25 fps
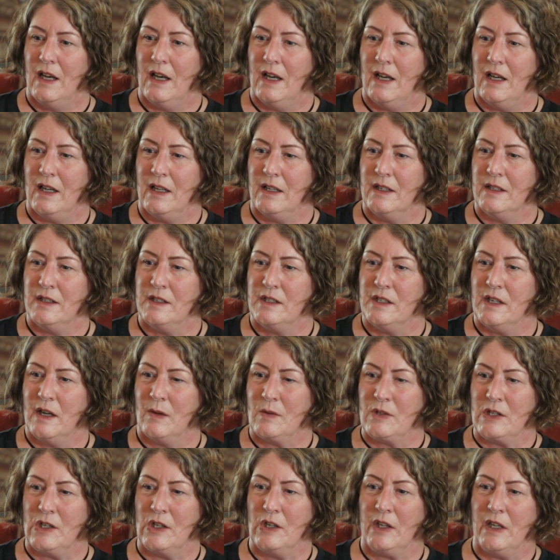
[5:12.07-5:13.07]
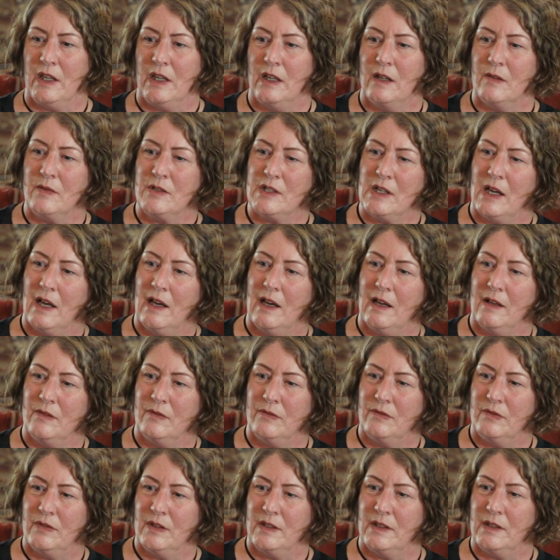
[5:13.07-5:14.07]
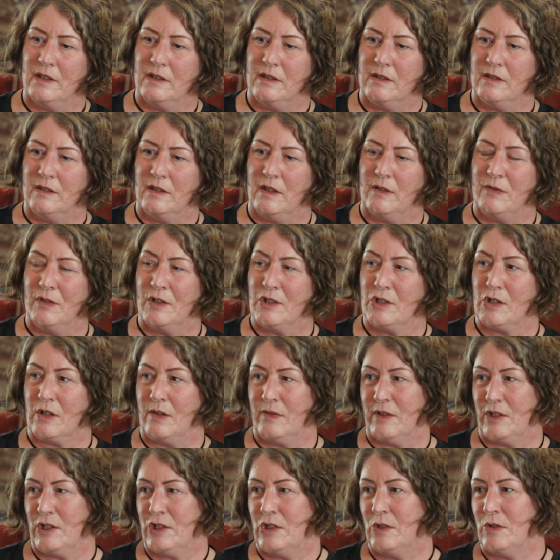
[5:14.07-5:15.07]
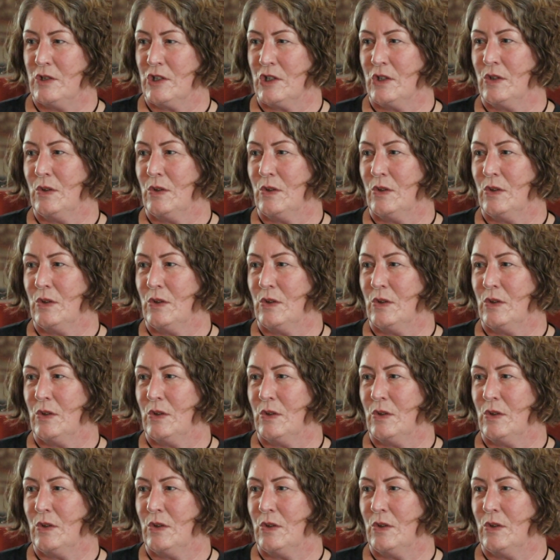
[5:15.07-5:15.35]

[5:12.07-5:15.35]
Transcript: and I was lucky enough to have a photographic tutor